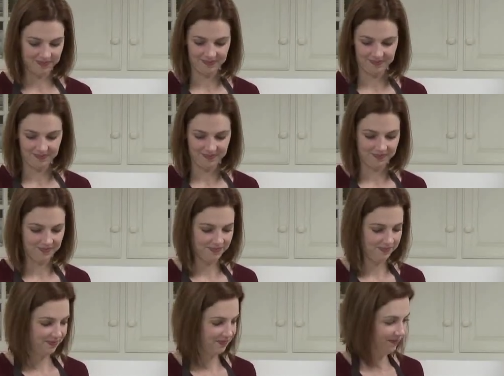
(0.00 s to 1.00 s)

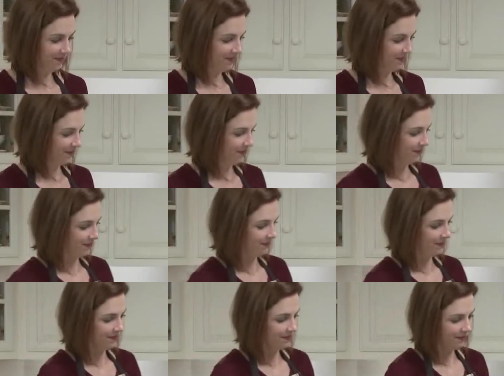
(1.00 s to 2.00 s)

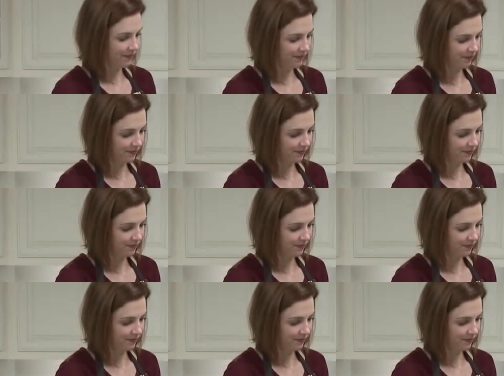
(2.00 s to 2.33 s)
[no speech]